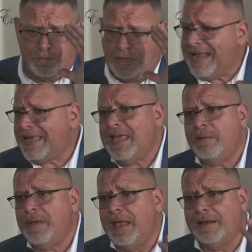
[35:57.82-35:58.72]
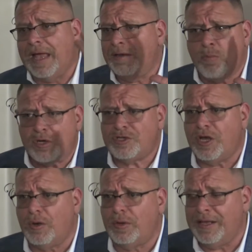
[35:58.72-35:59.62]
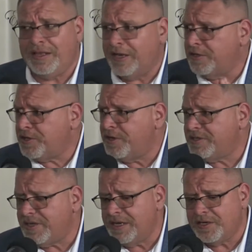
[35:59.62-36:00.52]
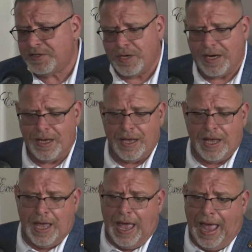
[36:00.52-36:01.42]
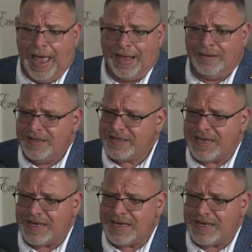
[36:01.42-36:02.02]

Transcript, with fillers: like him and, and more so in the insurance industry. And this